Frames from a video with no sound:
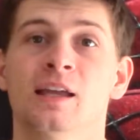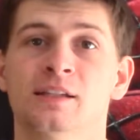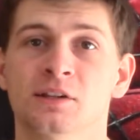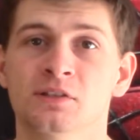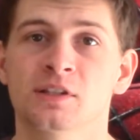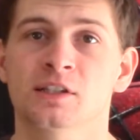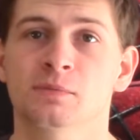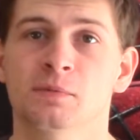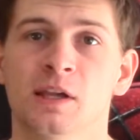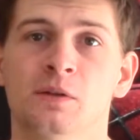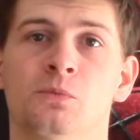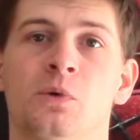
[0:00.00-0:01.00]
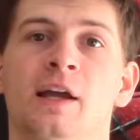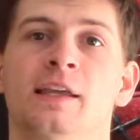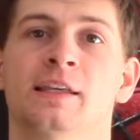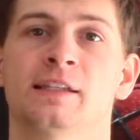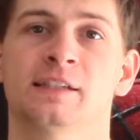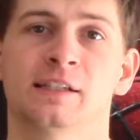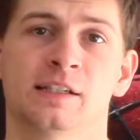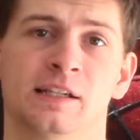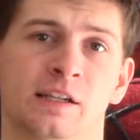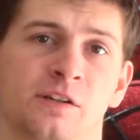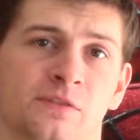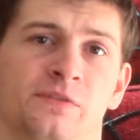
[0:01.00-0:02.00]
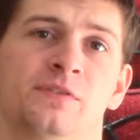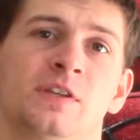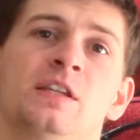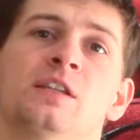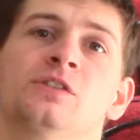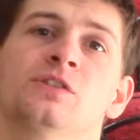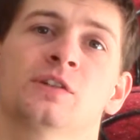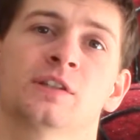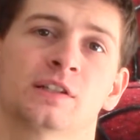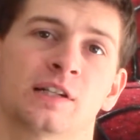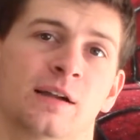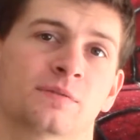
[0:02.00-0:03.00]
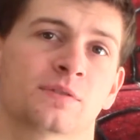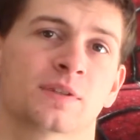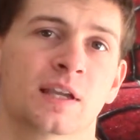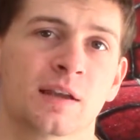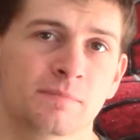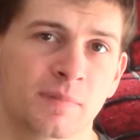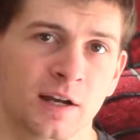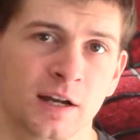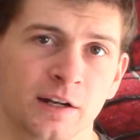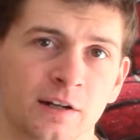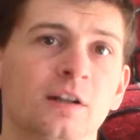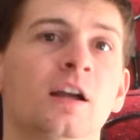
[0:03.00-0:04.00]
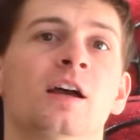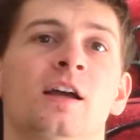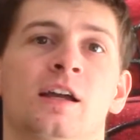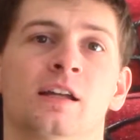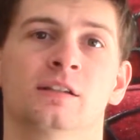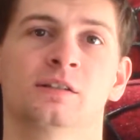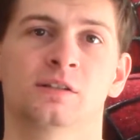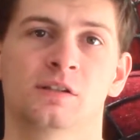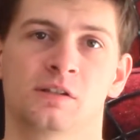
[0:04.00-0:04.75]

It doesn't explain why he didn't intervene during the times of the Empire and